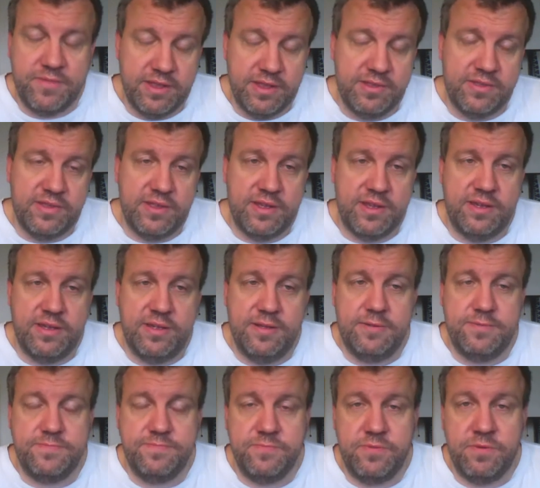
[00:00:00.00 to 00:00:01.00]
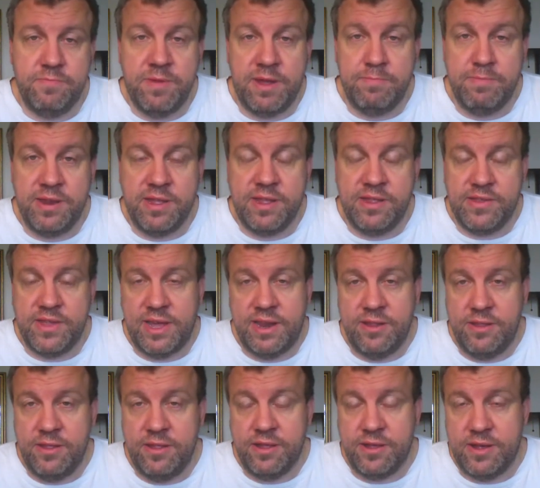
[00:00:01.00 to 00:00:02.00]
this amendment gets
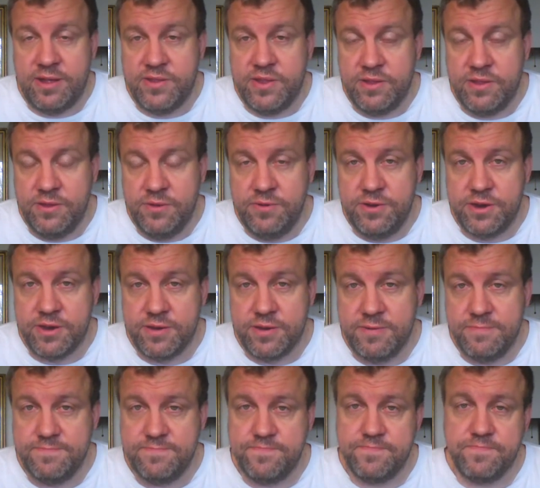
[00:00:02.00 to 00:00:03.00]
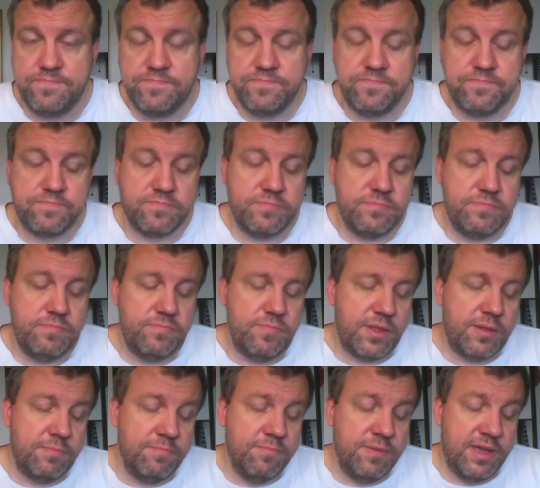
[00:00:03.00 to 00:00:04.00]
added to the Constitution.
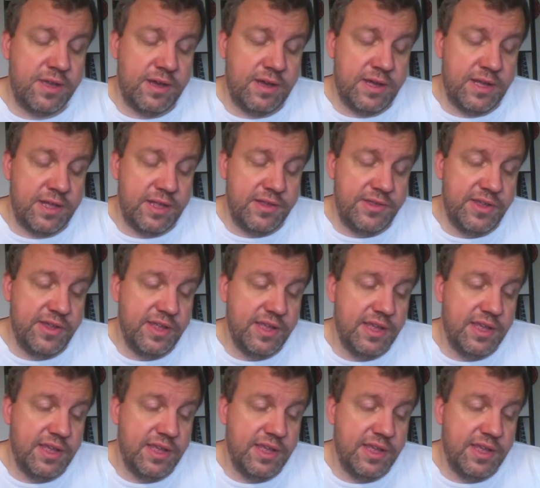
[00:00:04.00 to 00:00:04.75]
Because